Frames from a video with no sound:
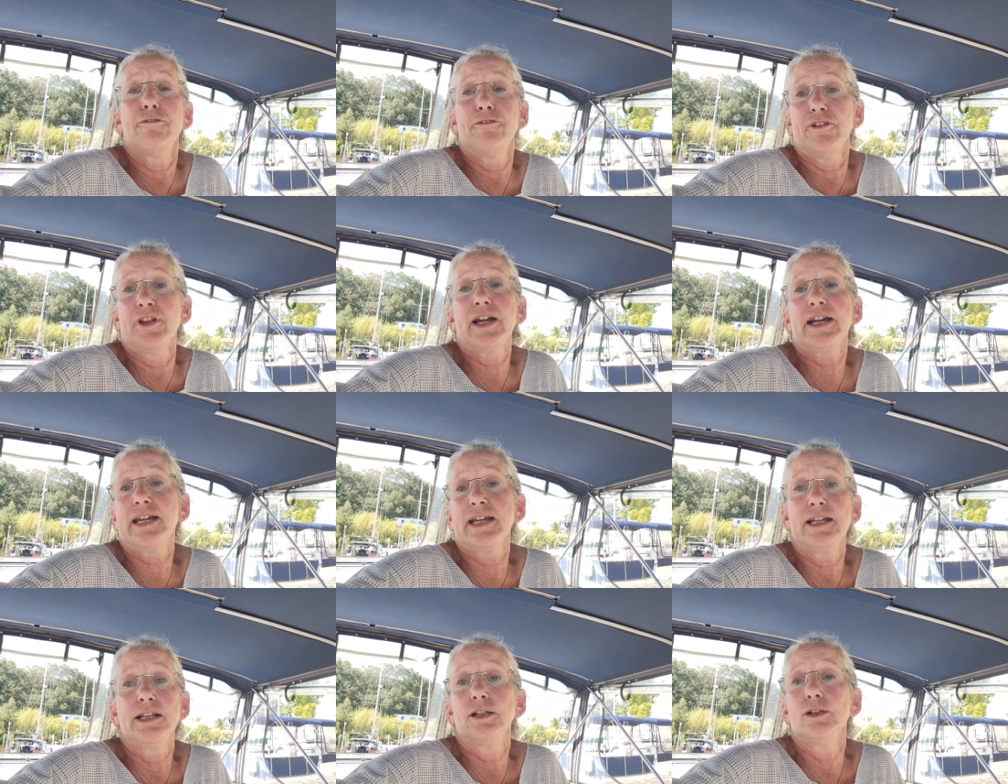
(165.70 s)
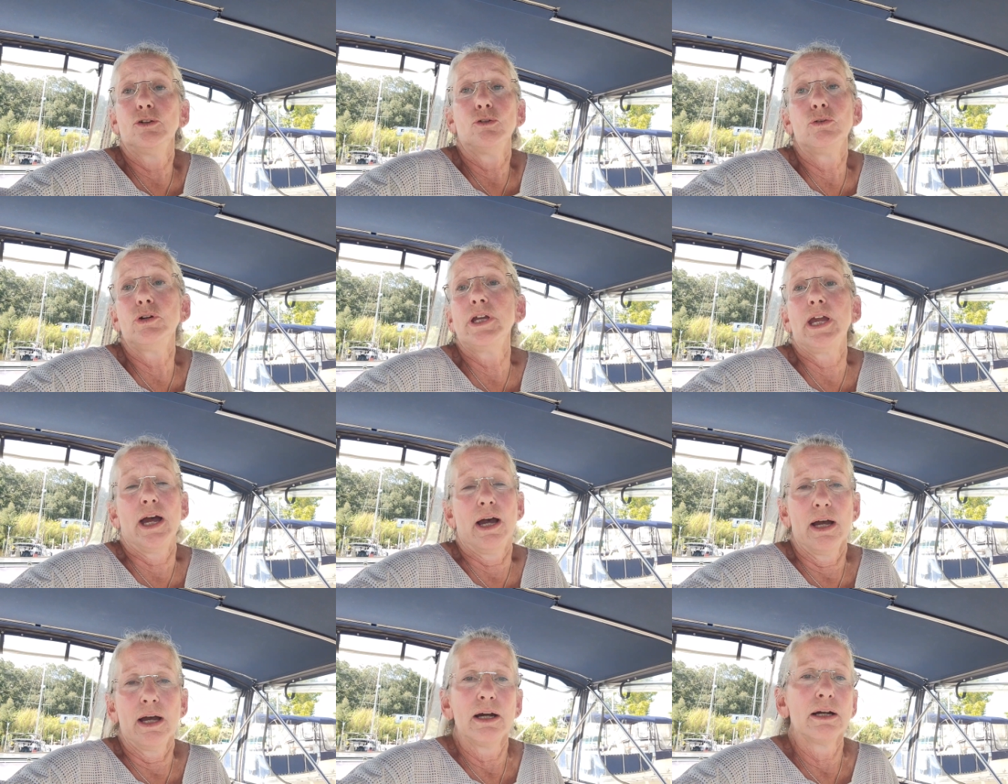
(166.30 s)
flickin'
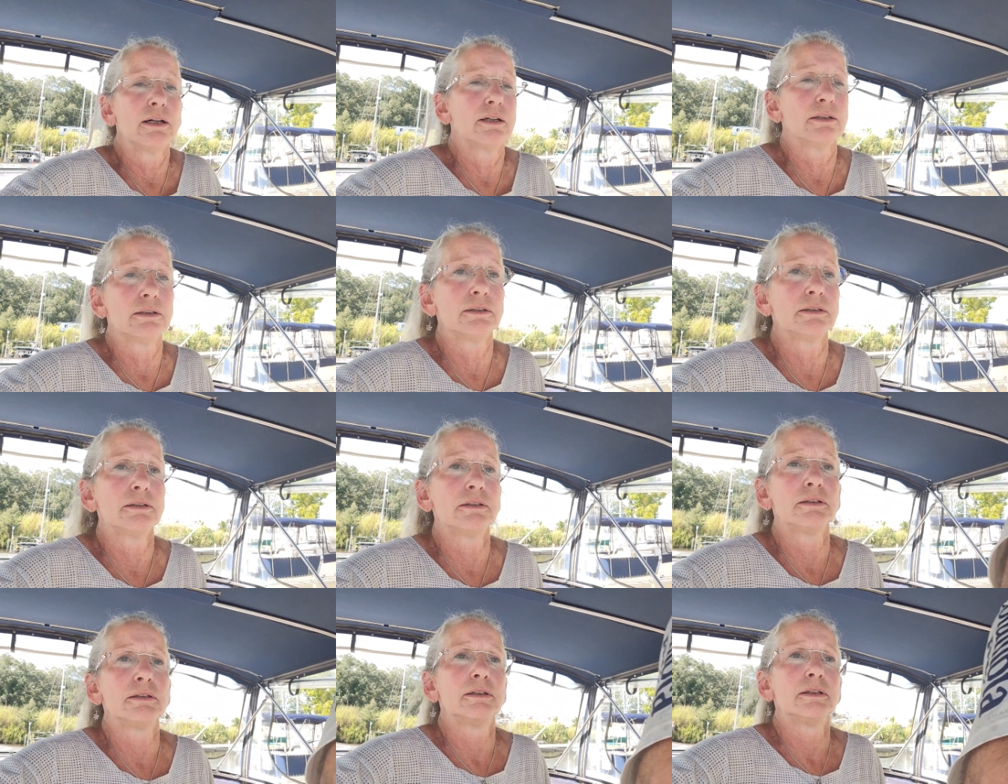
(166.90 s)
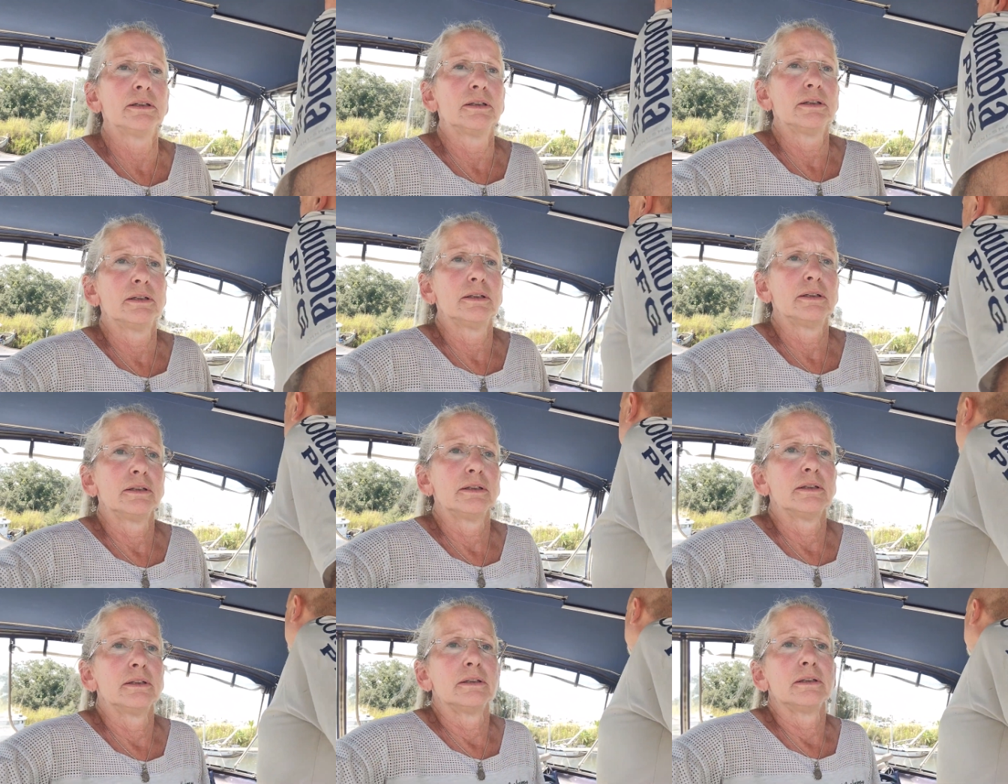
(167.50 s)
Luya. Everything we needed
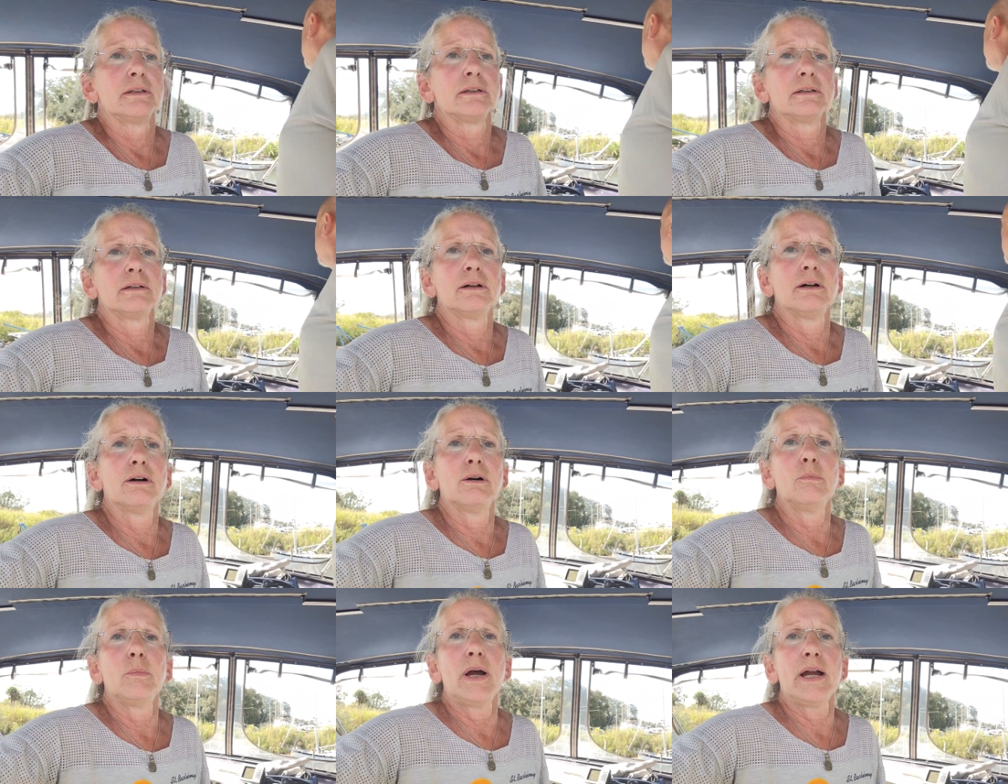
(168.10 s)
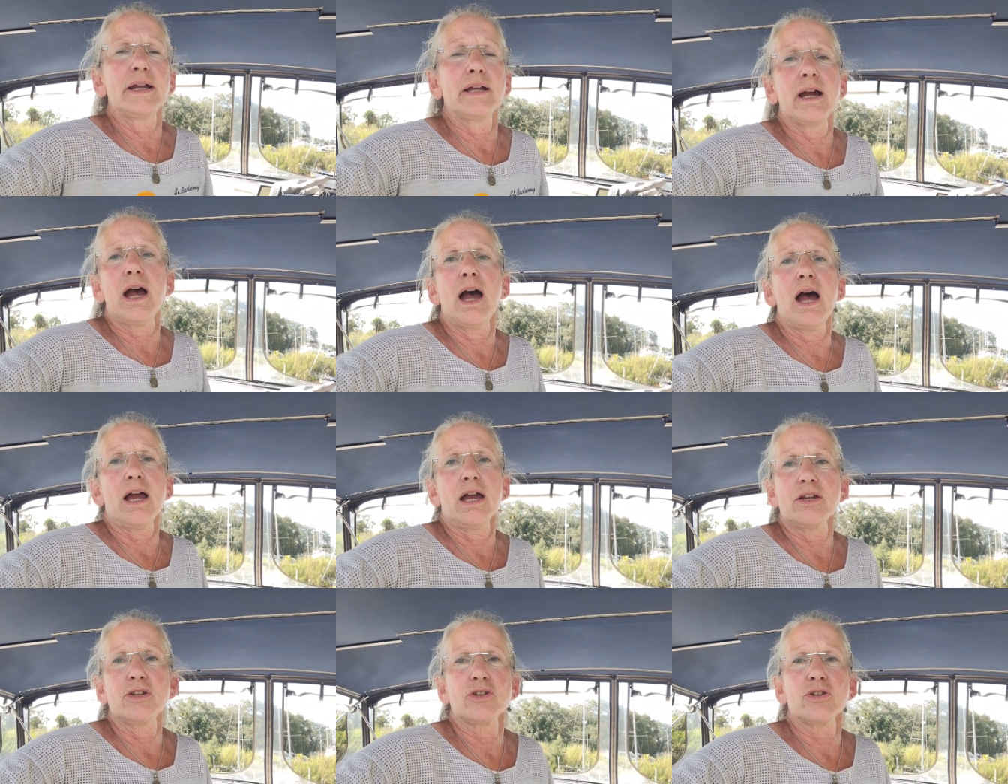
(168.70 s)
to do before. Oh my
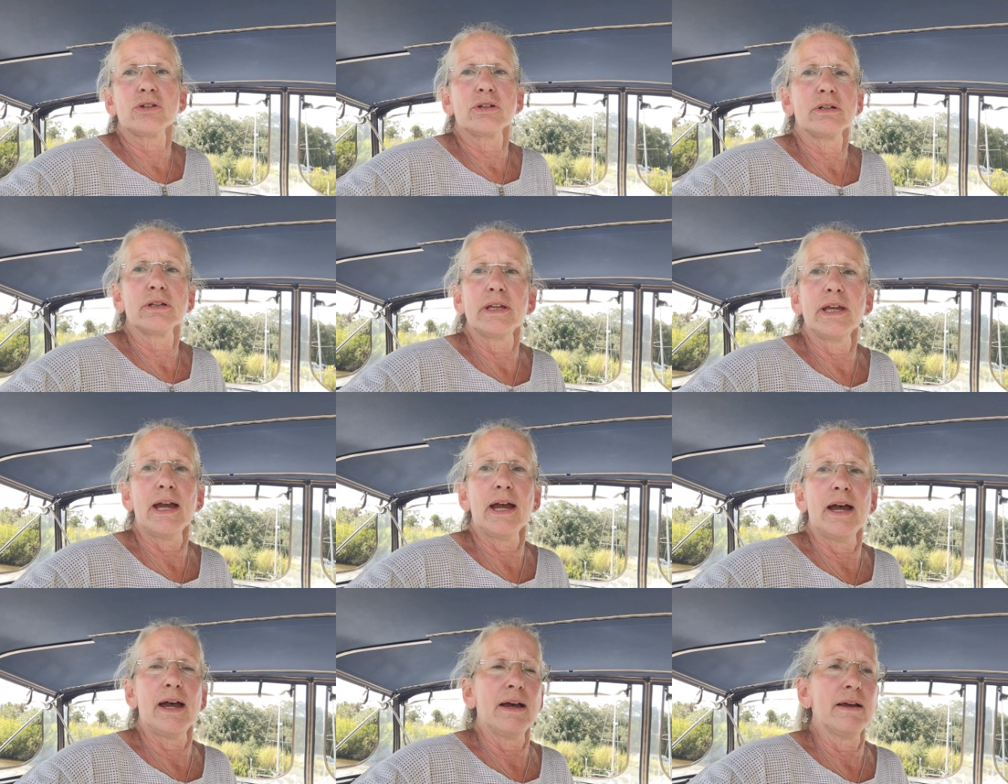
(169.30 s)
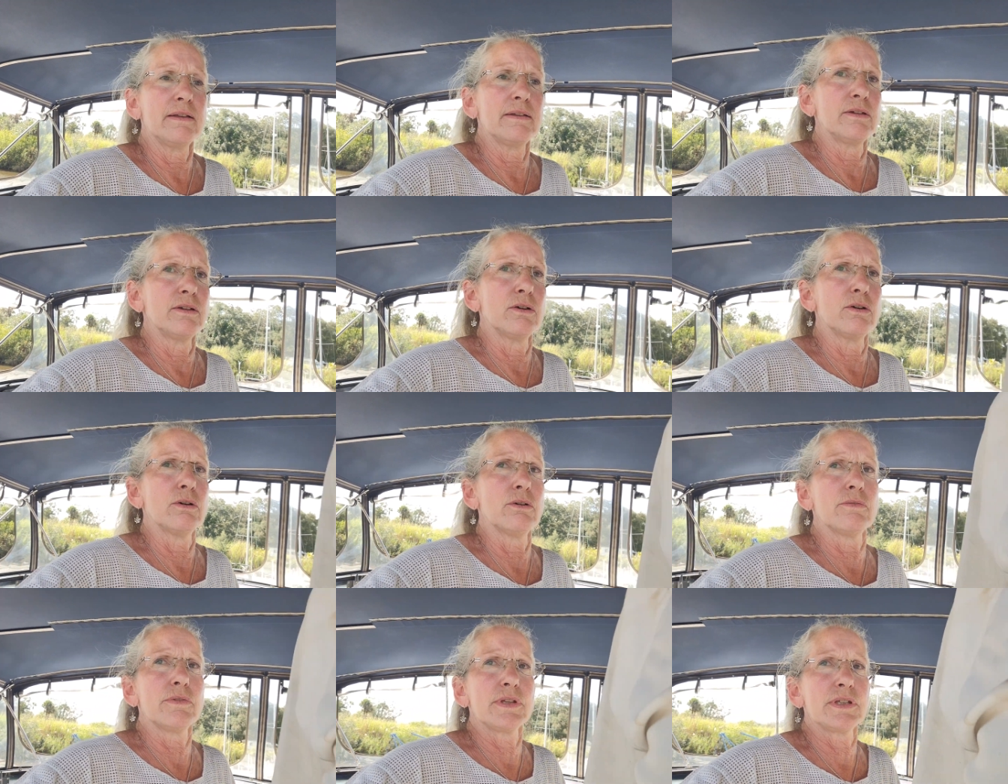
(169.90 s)
gosh. Done. Yeah,
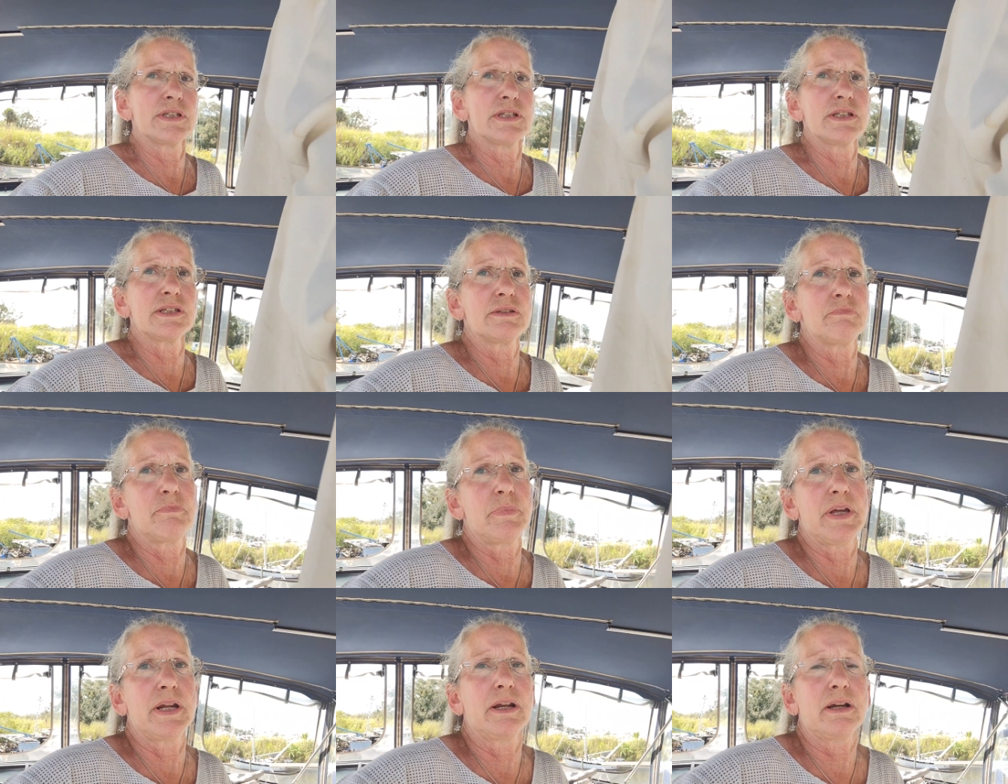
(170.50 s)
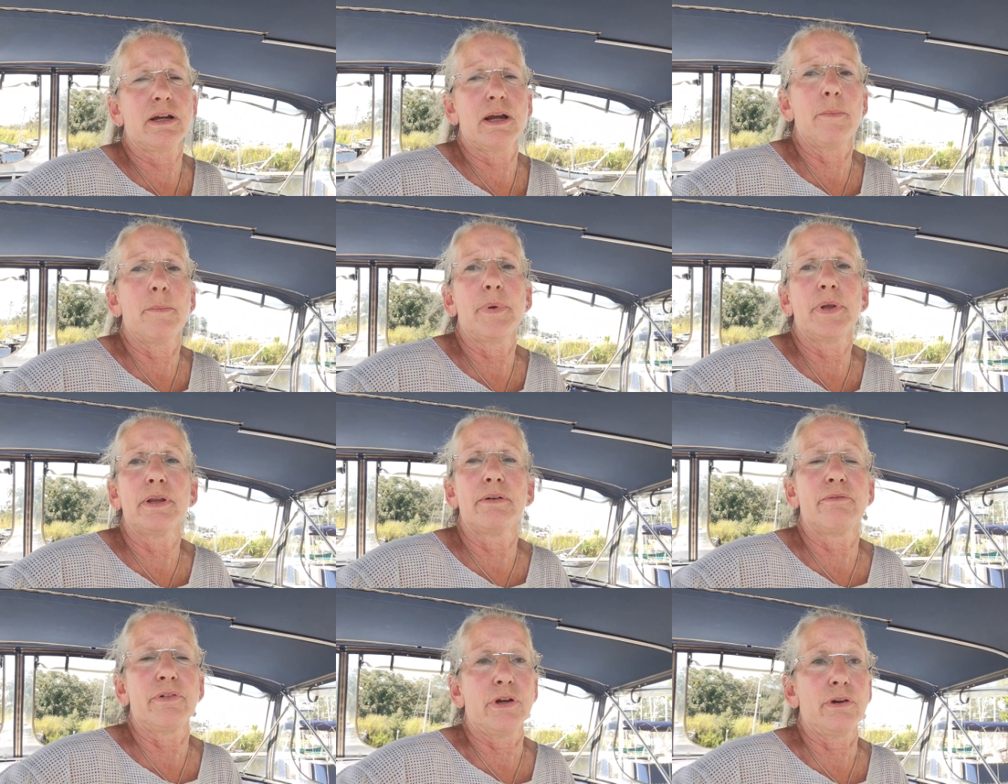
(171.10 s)
no, this has been a
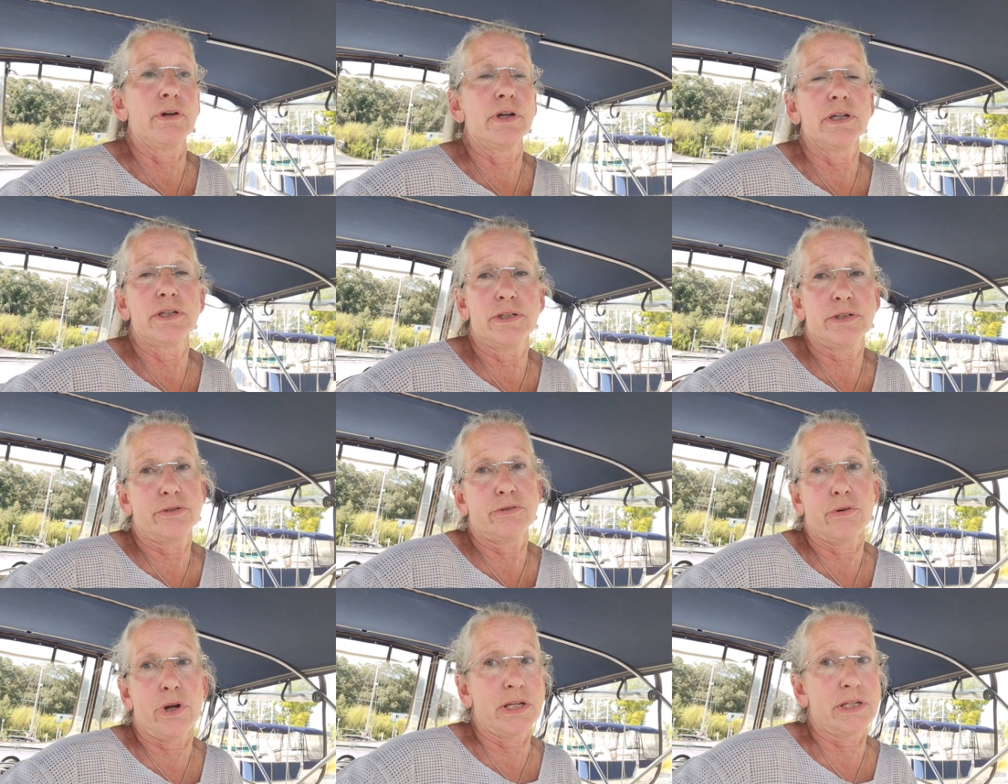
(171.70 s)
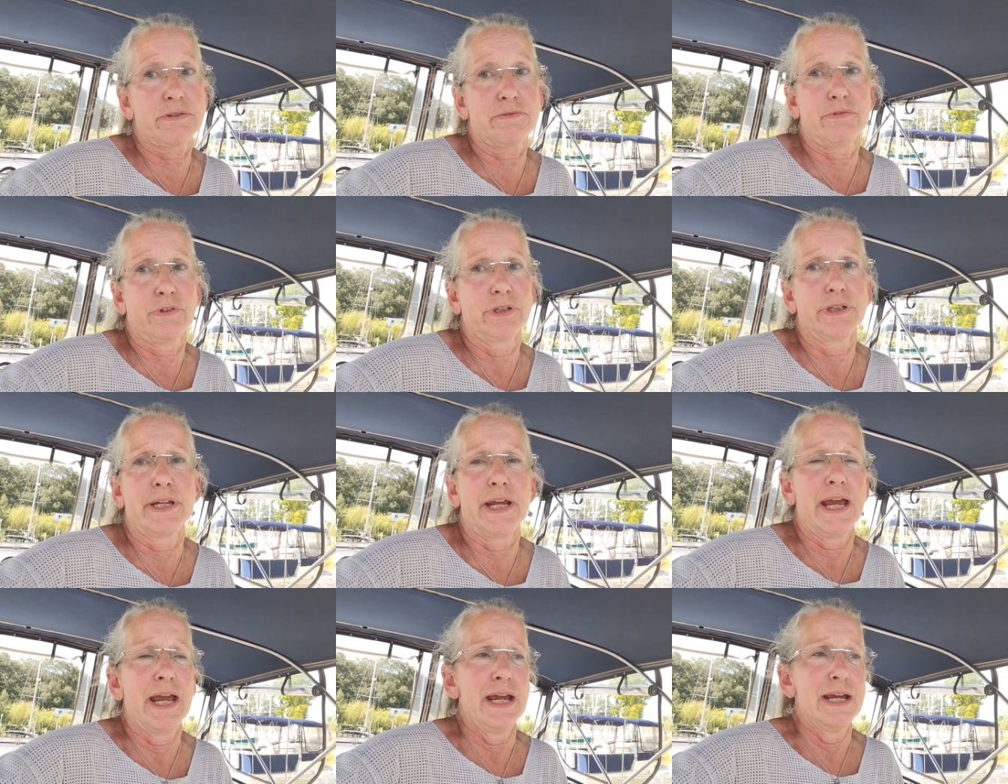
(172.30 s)
couple of very stressful
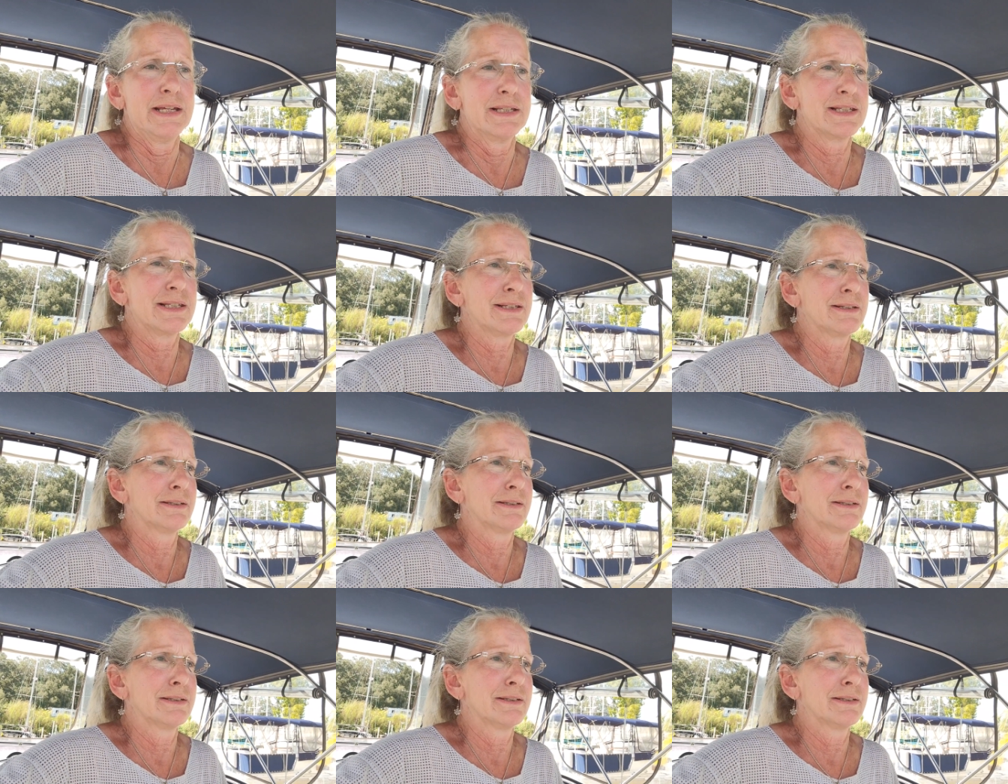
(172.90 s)
days.